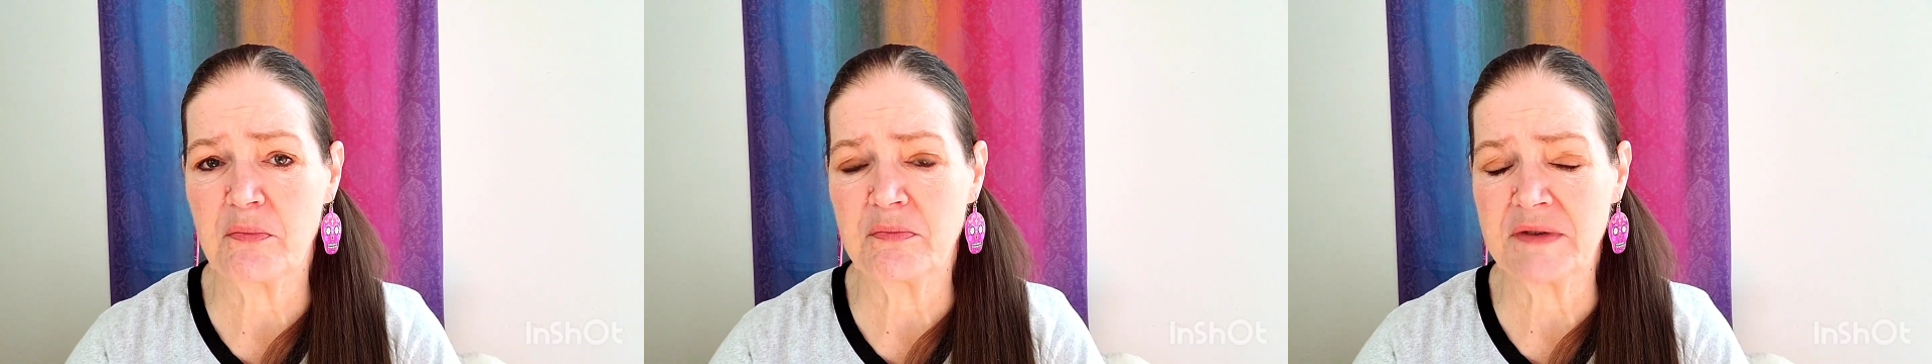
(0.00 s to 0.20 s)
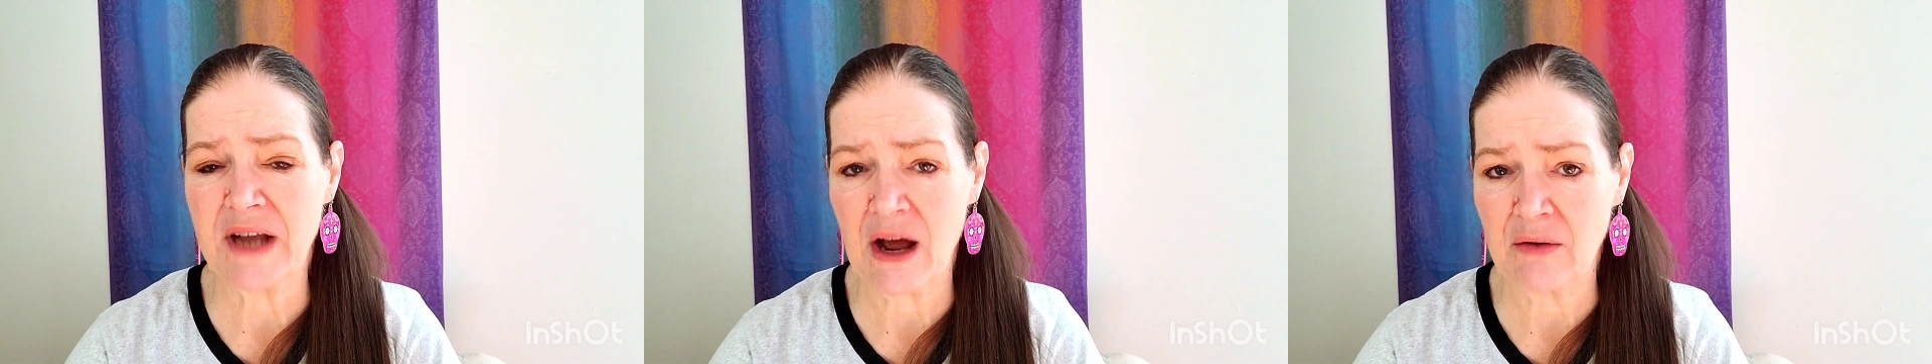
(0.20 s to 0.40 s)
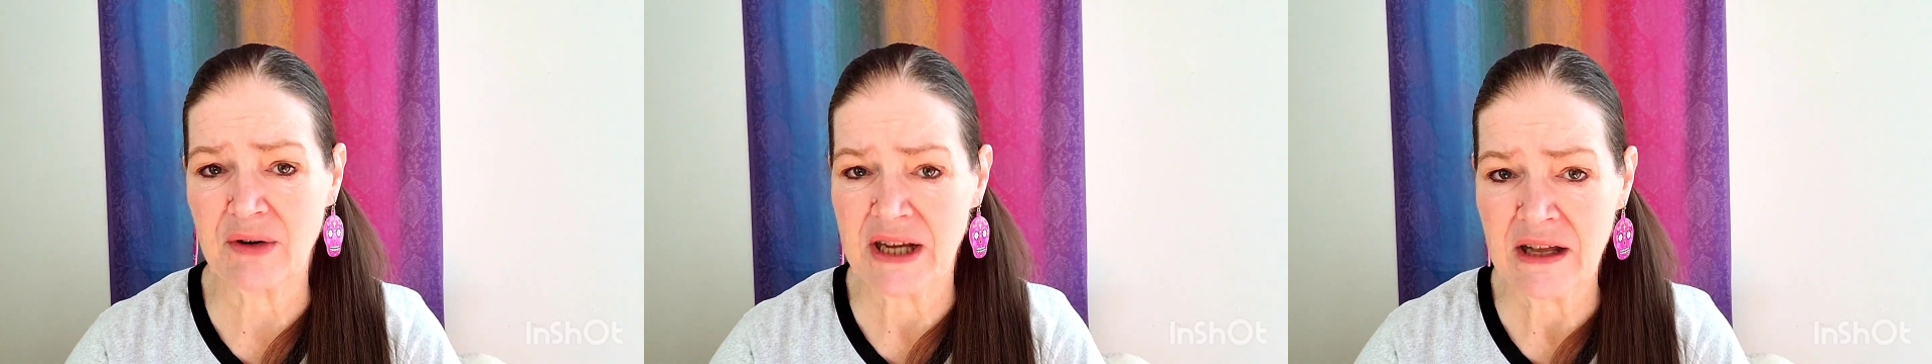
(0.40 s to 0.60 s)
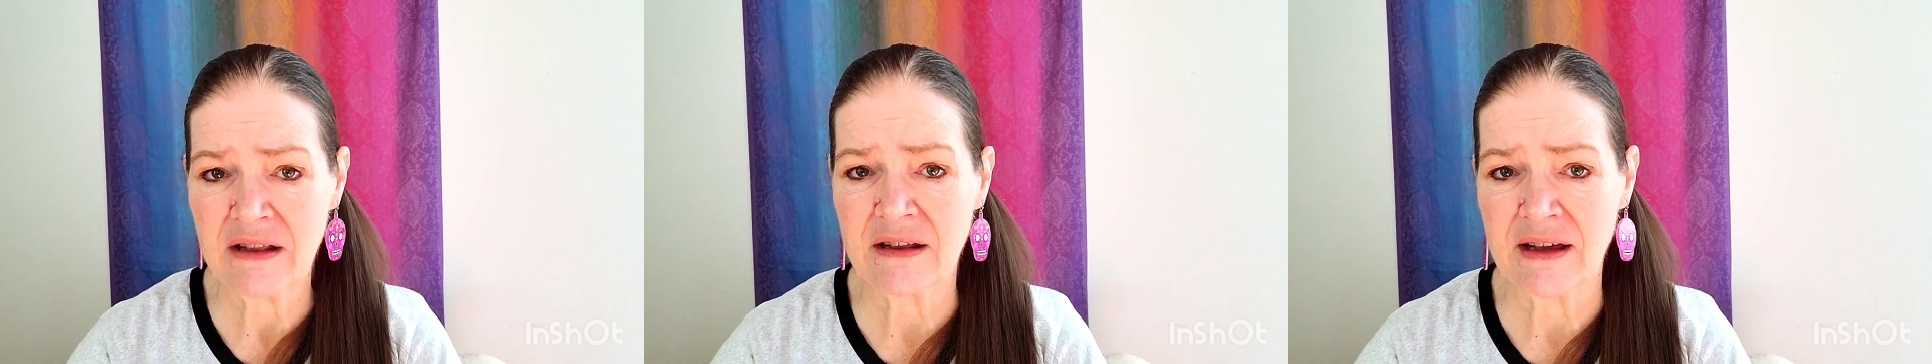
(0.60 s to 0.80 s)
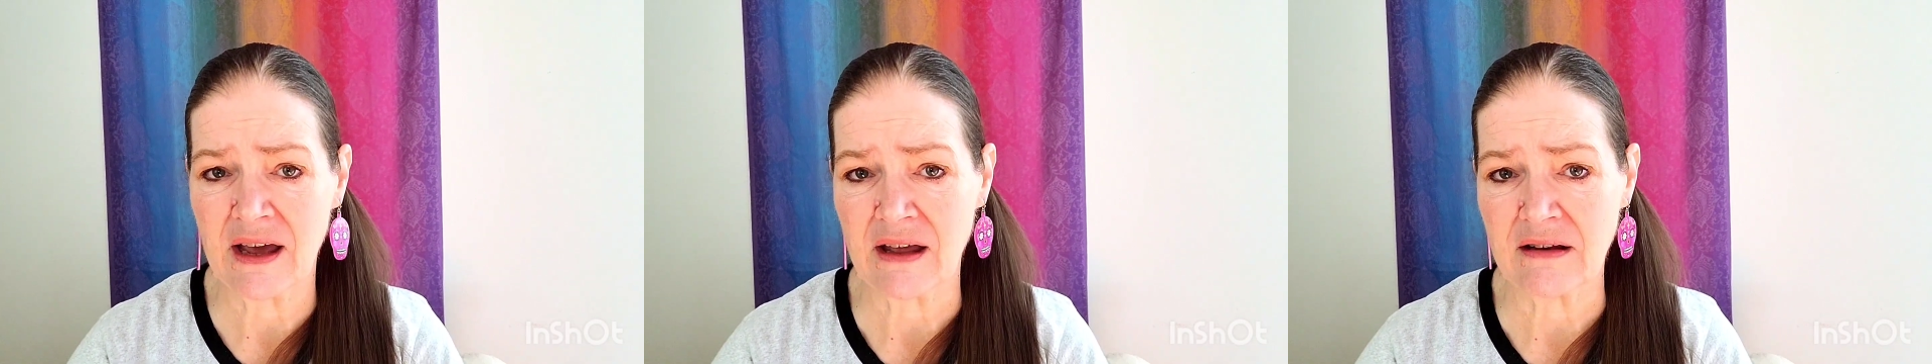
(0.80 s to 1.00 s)
downhill
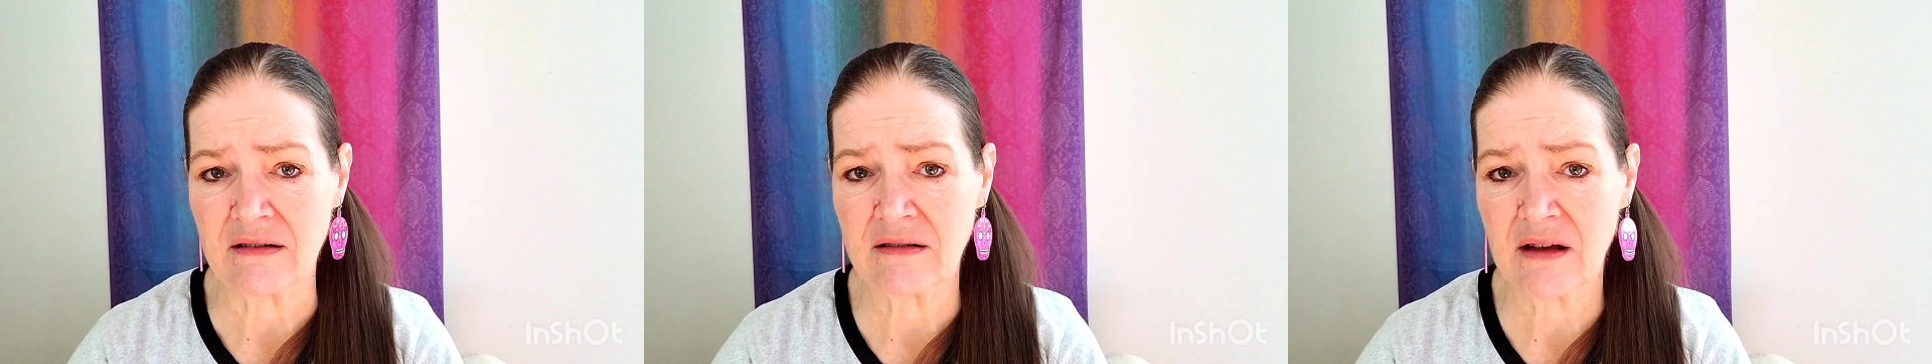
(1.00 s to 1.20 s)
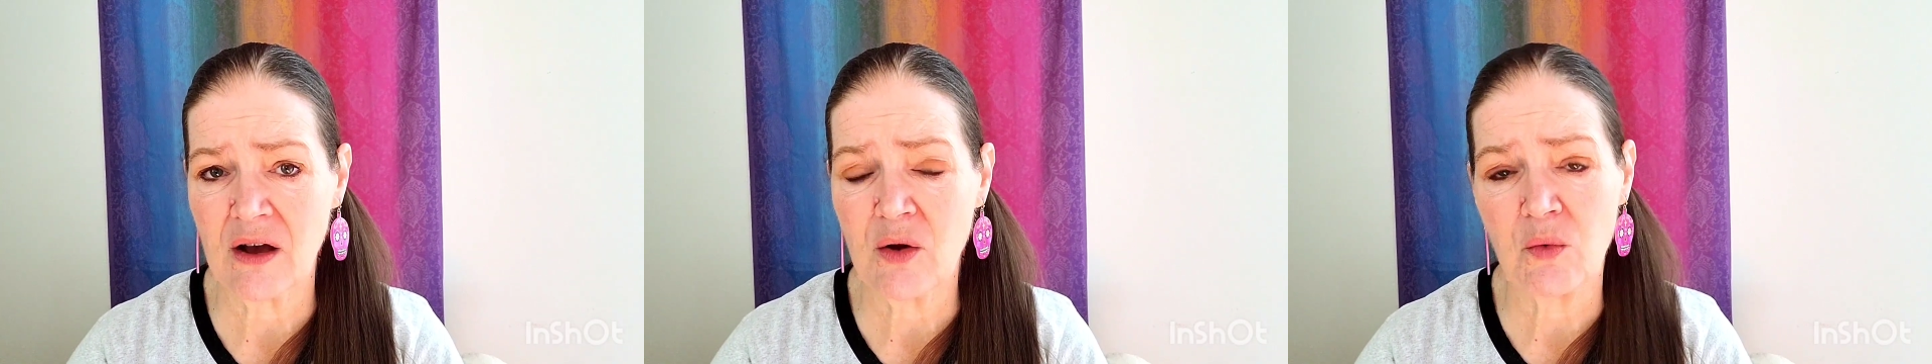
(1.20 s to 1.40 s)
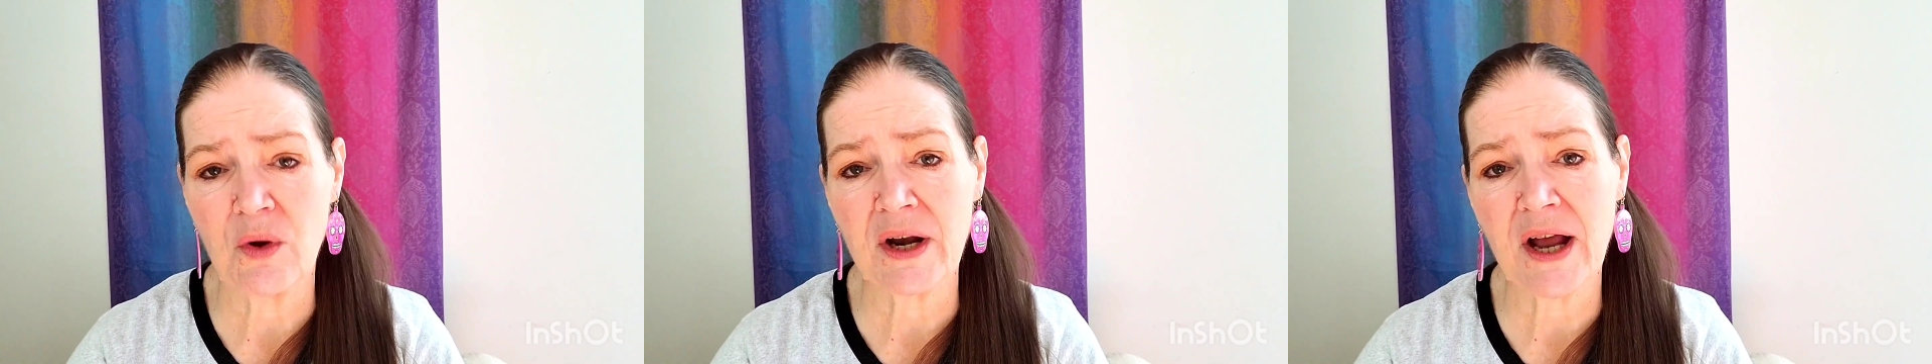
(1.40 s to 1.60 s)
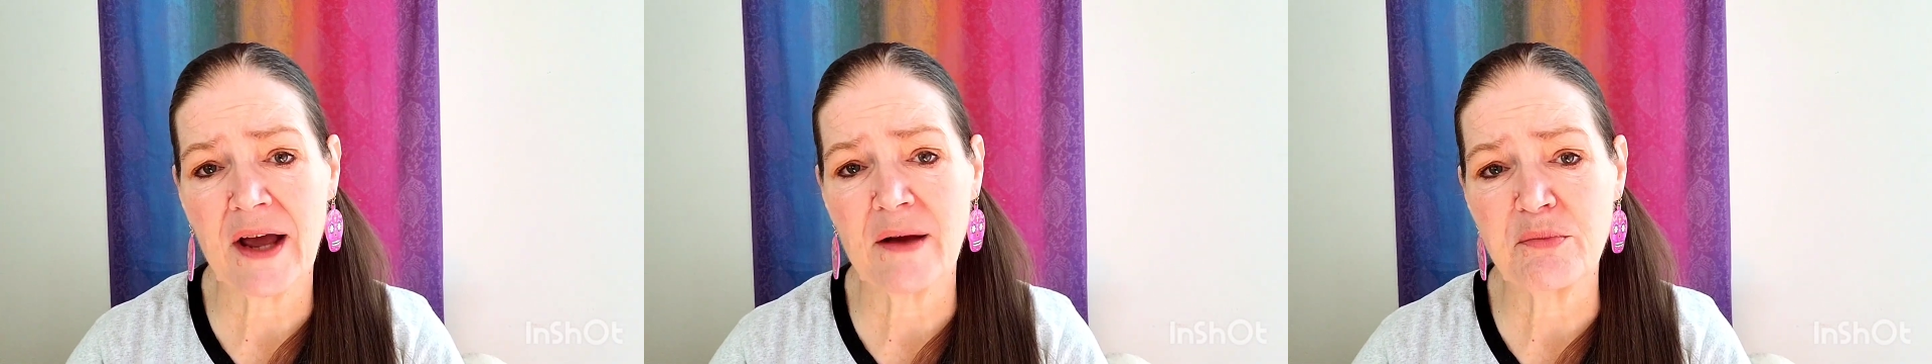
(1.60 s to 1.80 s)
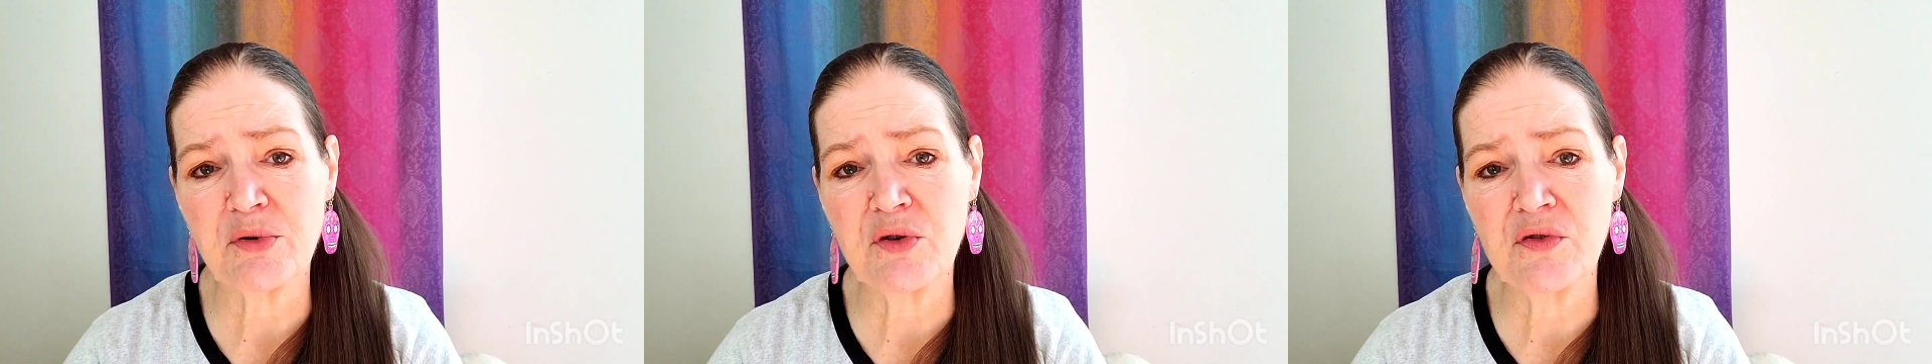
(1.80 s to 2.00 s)
again when I
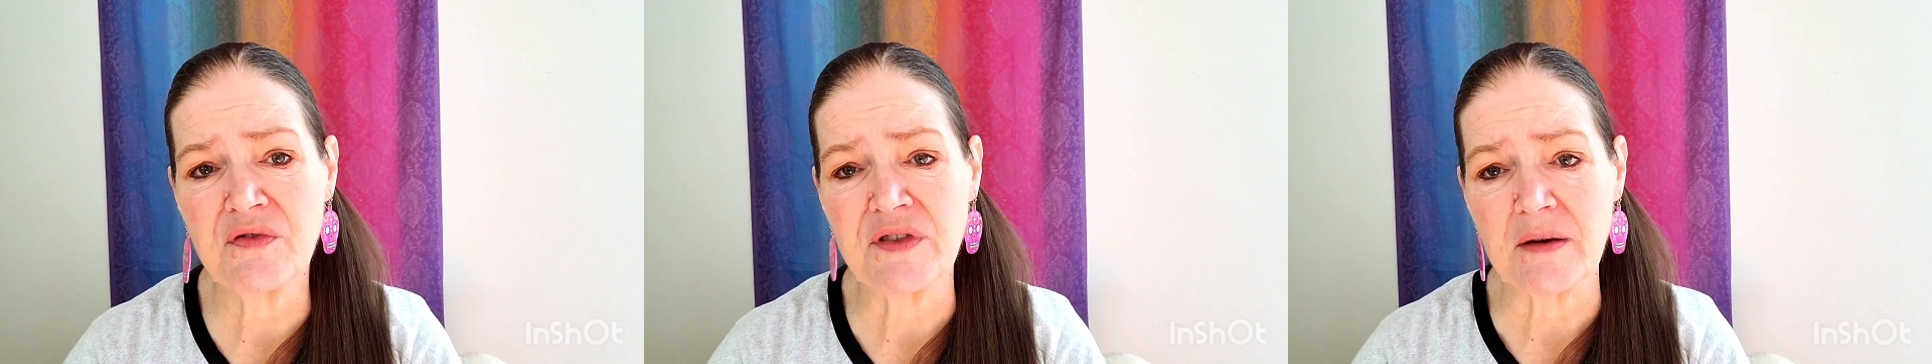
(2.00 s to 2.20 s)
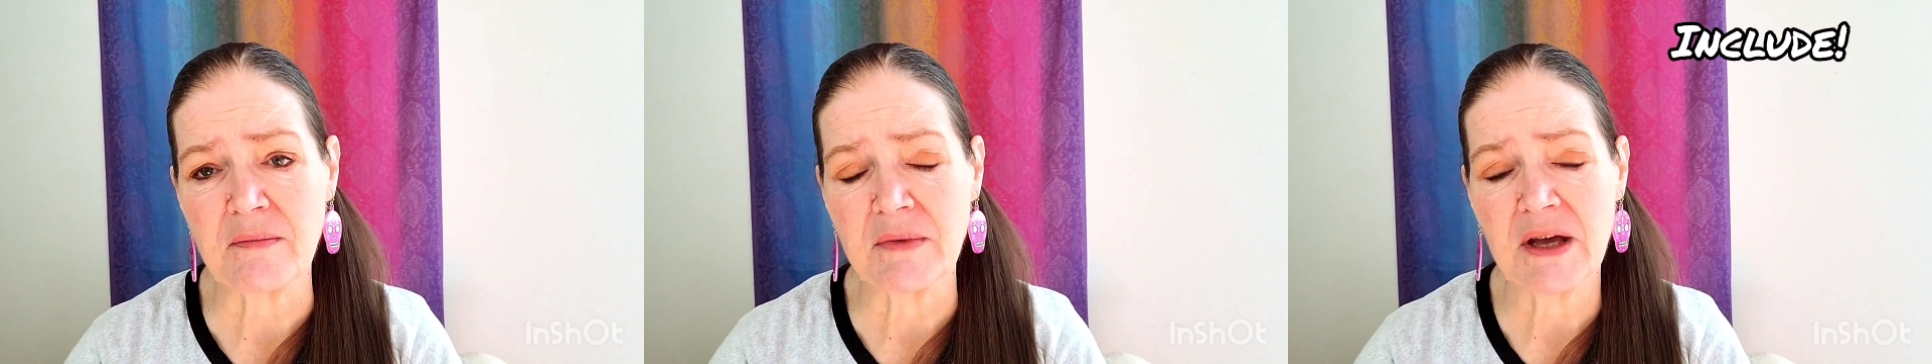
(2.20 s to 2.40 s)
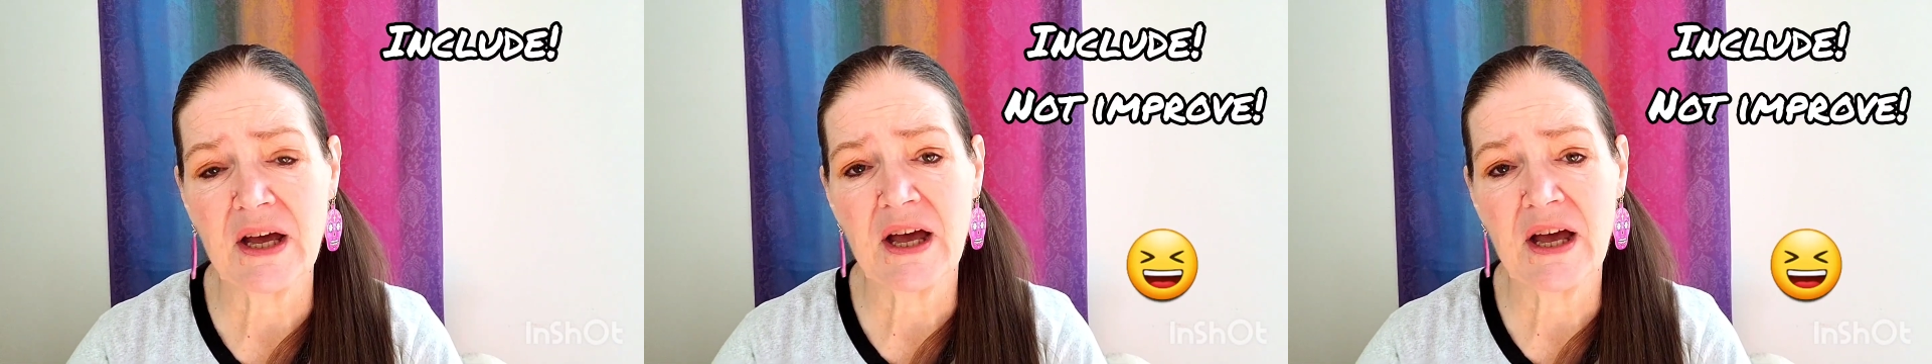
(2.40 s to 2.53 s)
improve them?